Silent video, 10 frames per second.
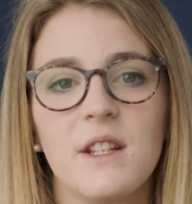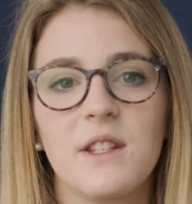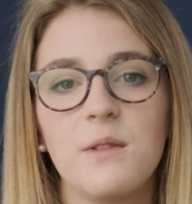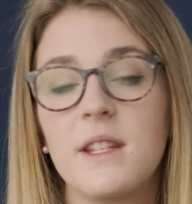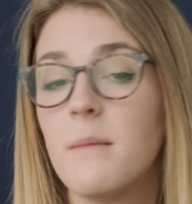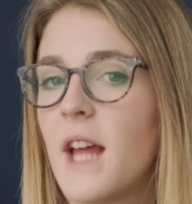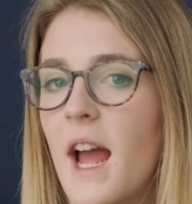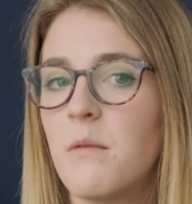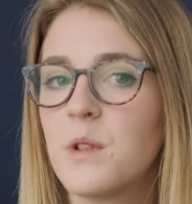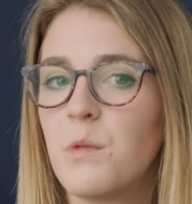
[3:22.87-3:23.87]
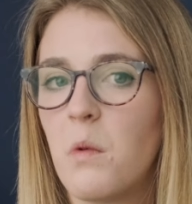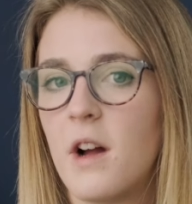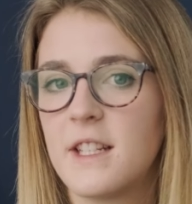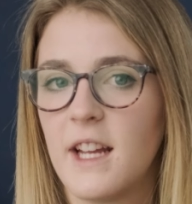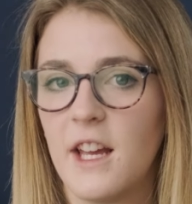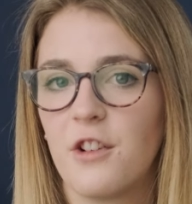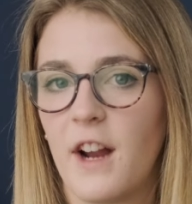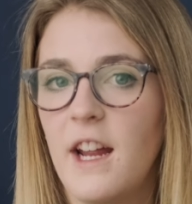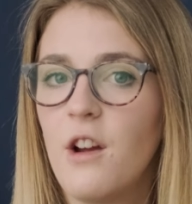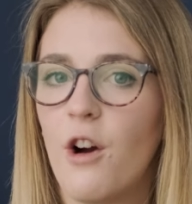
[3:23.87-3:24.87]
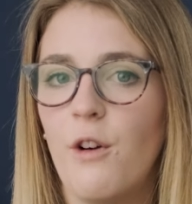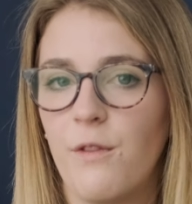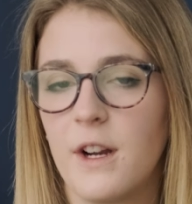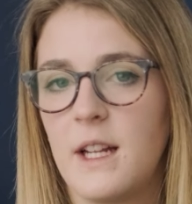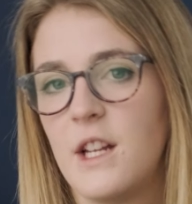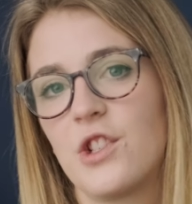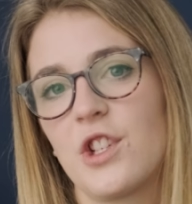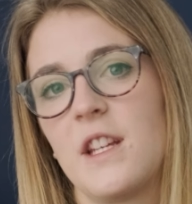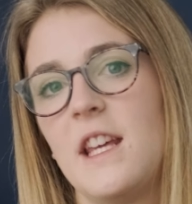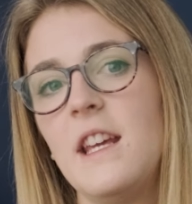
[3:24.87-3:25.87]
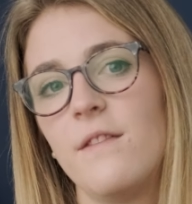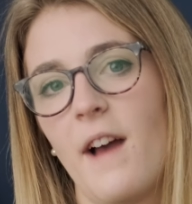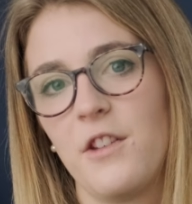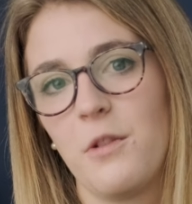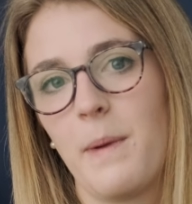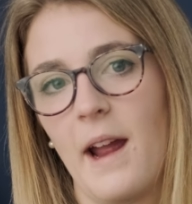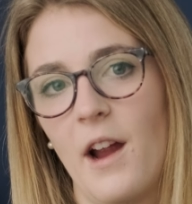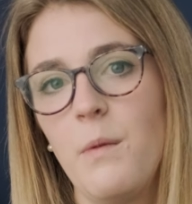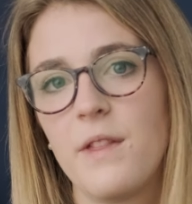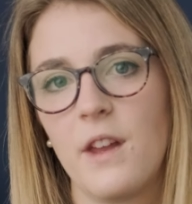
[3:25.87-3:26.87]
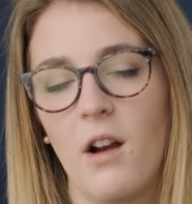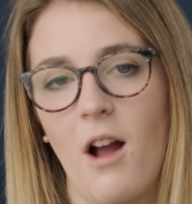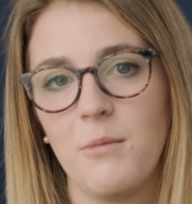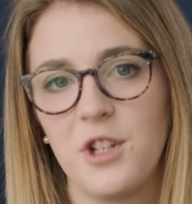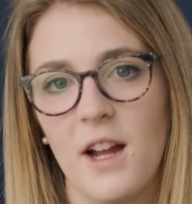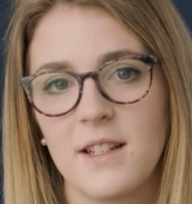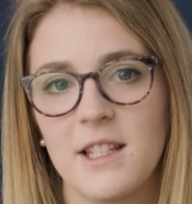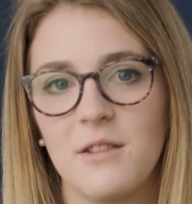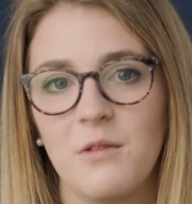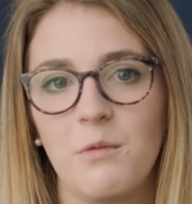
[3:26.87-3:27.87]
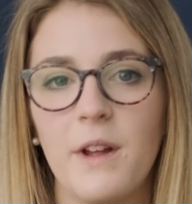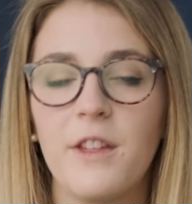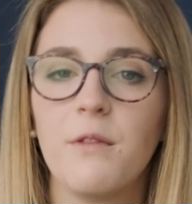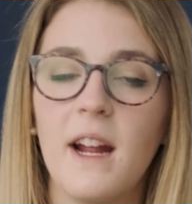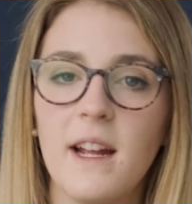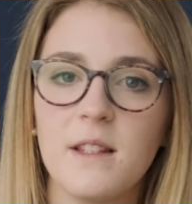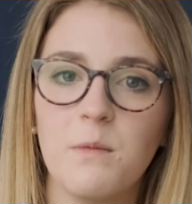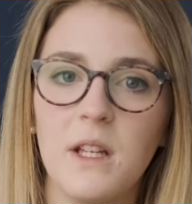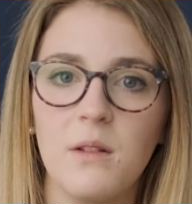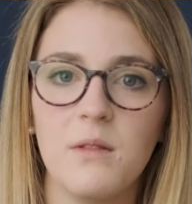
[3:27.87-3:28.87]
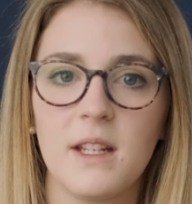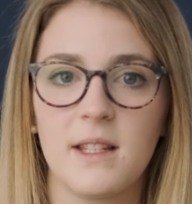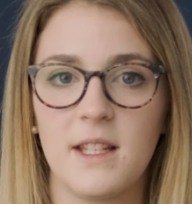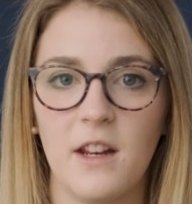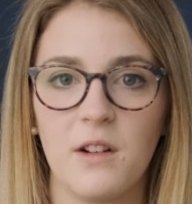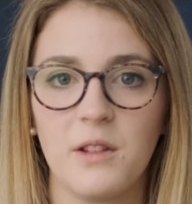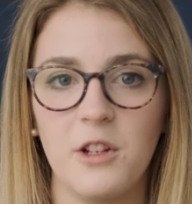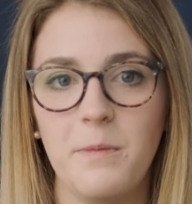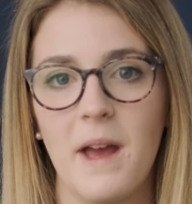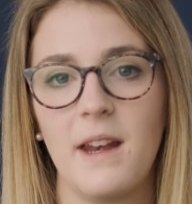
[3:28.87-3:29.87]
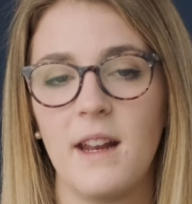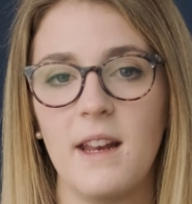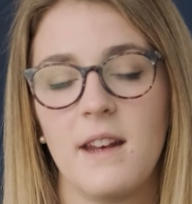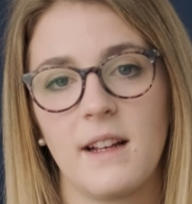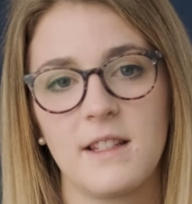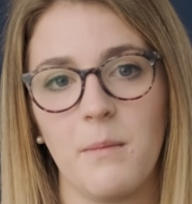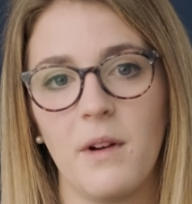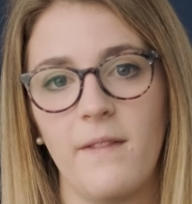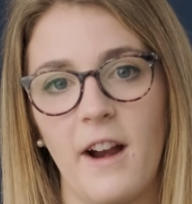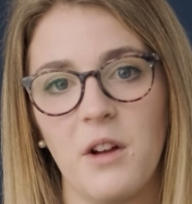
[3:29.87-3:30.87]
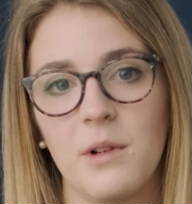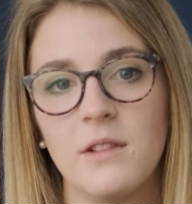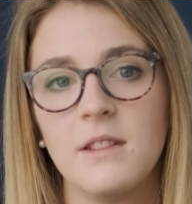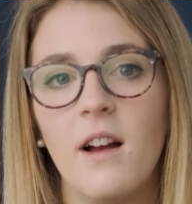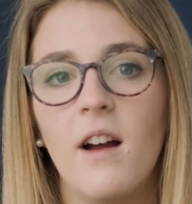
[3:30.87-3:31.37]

So sometimes we want to iterate over each key value pair within our object. With arrays, we used a standard loop and an index number variable.